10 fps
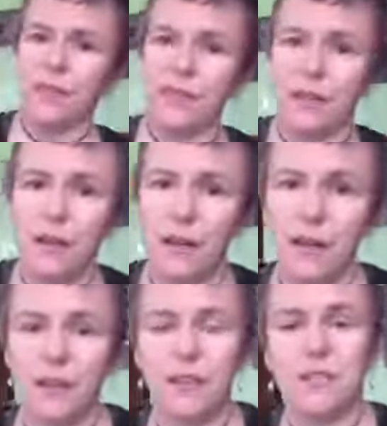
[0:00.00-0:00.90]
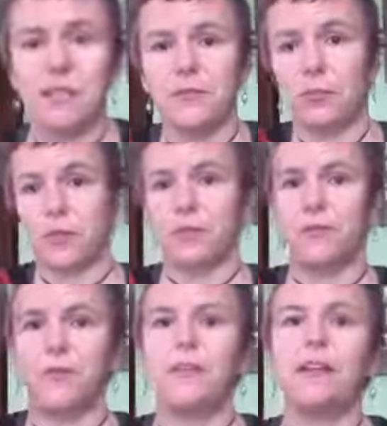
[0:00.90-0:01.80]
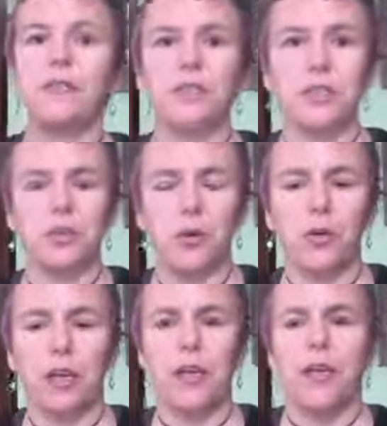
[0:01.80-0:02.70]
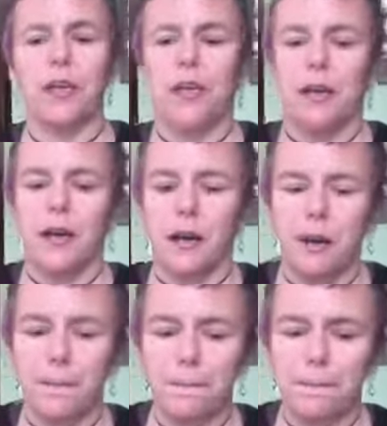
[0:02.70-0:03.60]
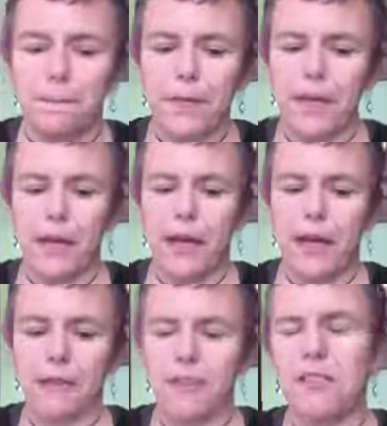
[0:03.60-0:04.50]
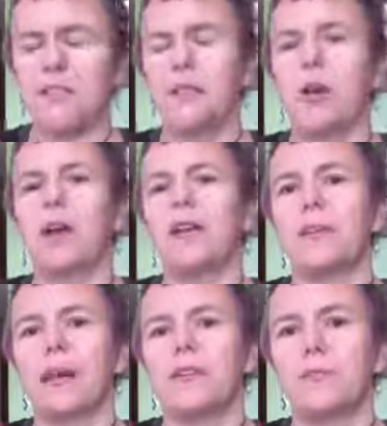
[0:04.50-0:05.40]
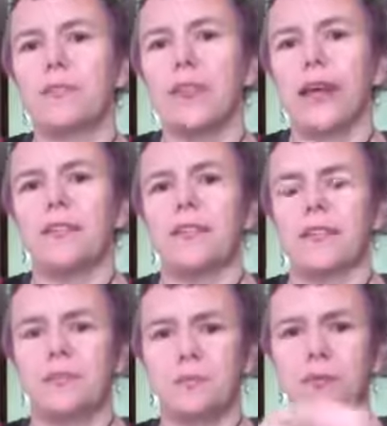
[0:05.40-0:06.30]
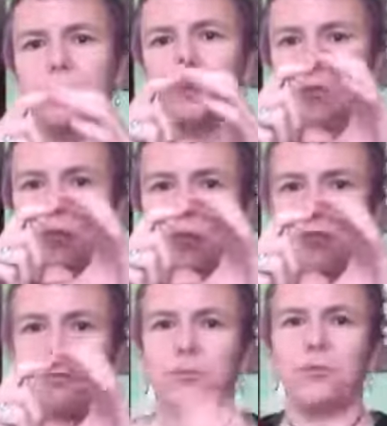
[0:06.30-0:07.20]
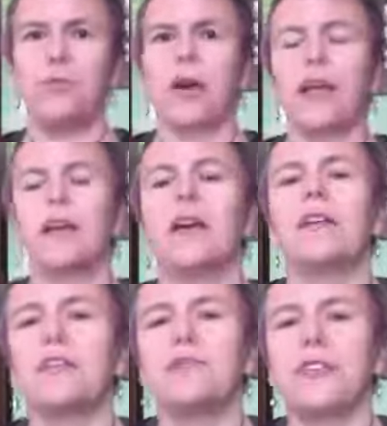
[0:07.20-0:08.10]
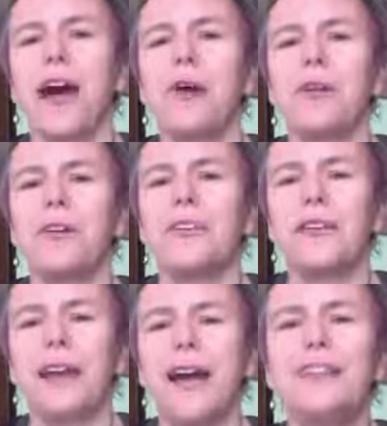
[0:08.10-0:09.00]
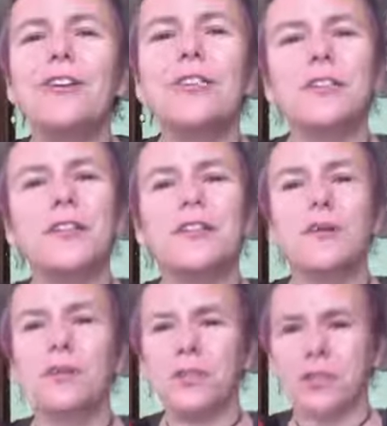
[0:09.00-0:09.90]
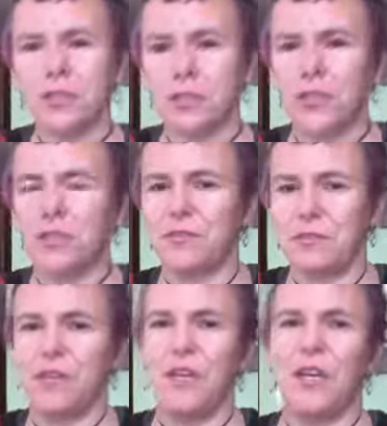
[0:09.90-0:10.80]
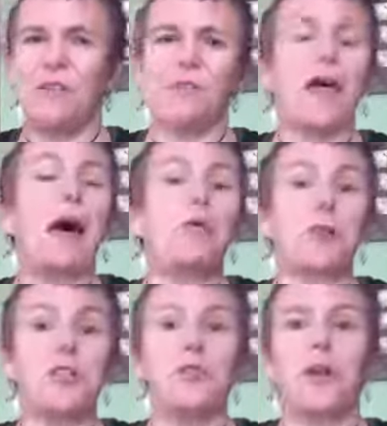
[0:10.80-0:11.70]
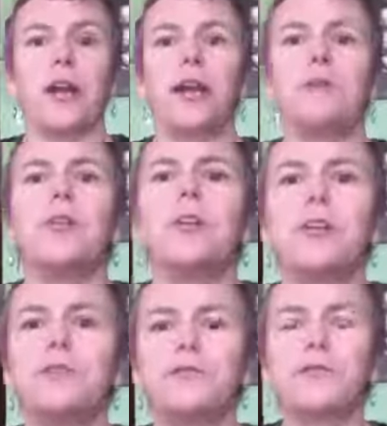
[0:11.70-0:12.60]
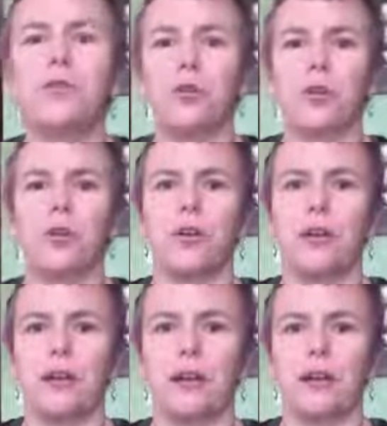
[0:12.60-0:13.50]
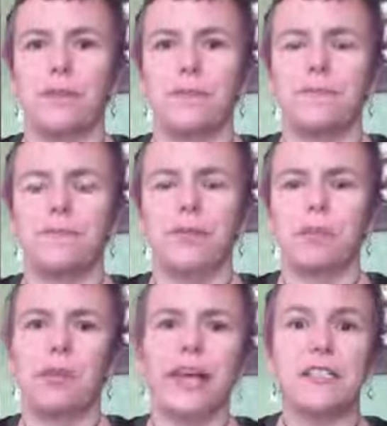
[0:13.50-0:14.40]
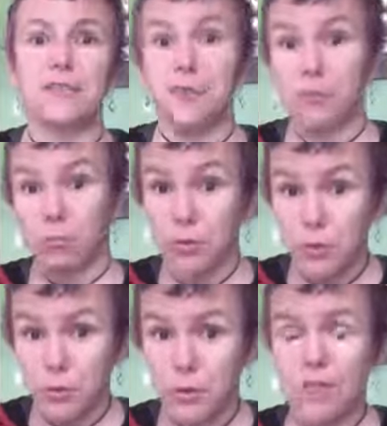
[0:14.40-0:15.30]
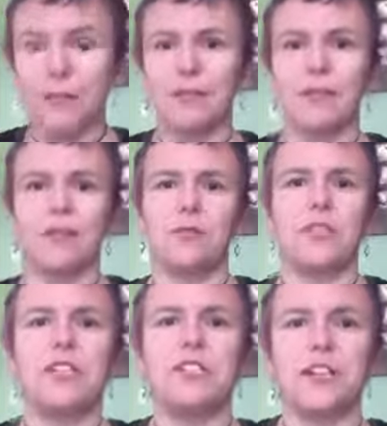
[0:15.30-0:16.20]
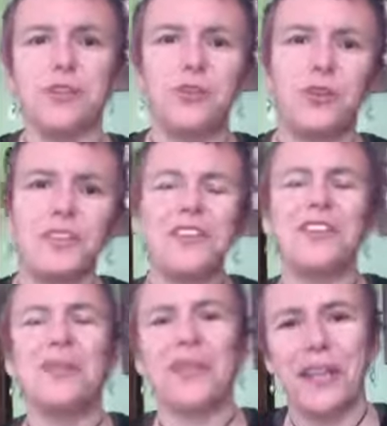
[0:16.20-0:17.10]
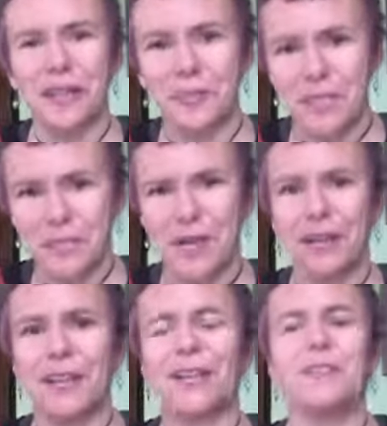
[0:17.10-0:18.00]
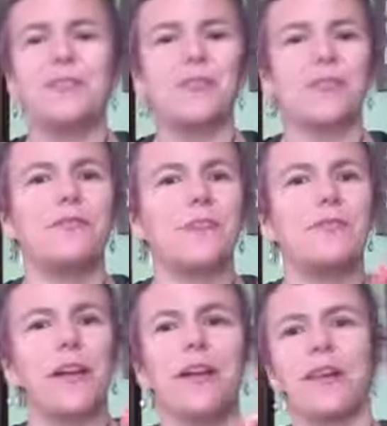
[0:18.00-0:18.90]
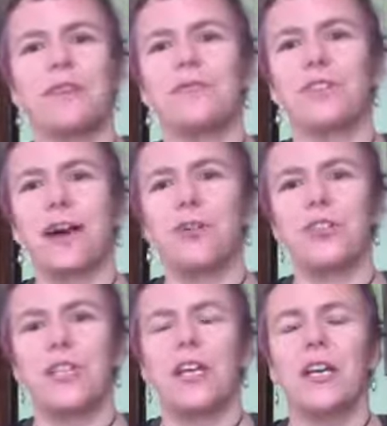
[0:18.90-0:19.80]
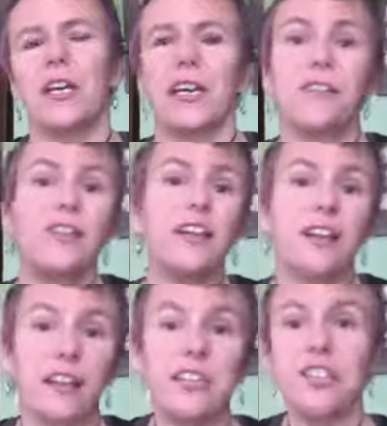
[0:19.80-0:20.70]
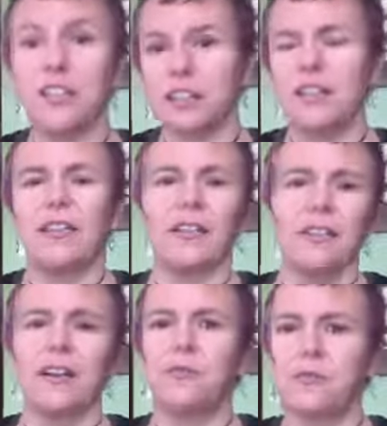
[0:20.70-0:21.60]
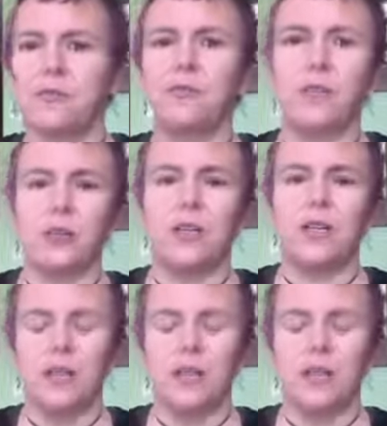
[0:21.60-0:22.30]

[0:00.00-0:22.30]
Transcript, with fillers: Uh, it does have a wonderful flavor for smoking. Um, and since I'm talking about the plant, it has beautiful bright yellow flowers. And I look to those sorts of flowers when I am looking for um, plants for the blues so St. John's wort is another one that comes to mind that has those lovely bright yellow flowers, even calendula um, for mood.